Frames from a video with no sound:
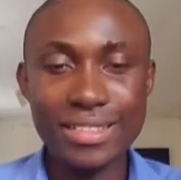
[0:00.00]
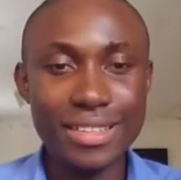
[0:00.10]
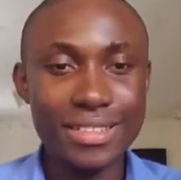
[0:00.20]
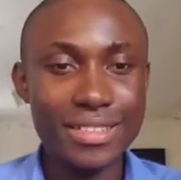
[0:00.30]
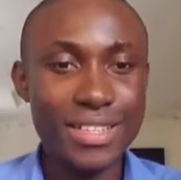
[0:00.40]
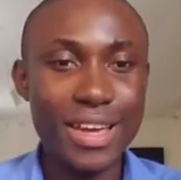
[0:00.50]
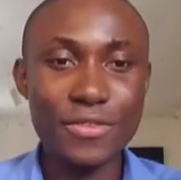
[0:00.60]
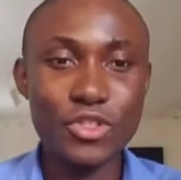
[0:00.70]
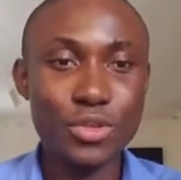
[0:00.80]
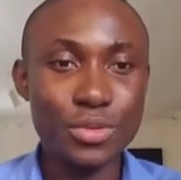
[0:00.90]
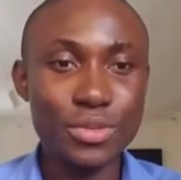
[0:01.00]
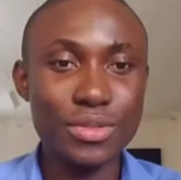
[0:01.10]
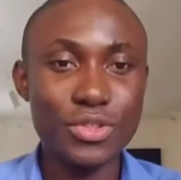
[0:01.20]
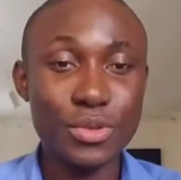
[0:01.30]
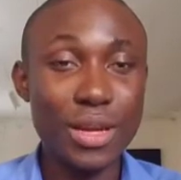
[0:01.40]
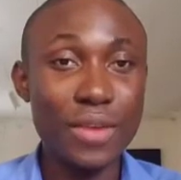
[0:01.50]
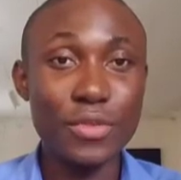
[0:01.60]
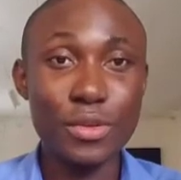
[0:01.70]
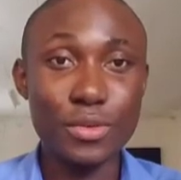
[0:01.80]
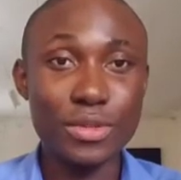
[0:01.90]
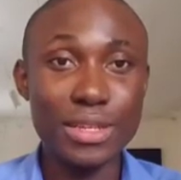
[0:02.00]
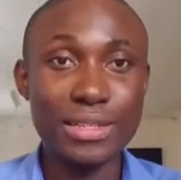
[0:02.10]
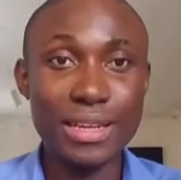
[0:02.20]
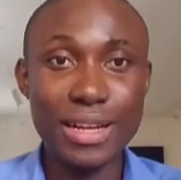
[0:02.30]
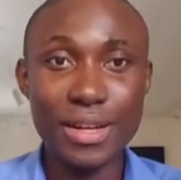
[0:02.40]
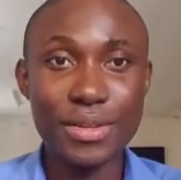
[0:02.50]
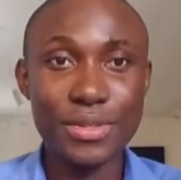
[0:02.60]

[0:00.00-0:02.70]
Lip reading: Jeff should have a good dental,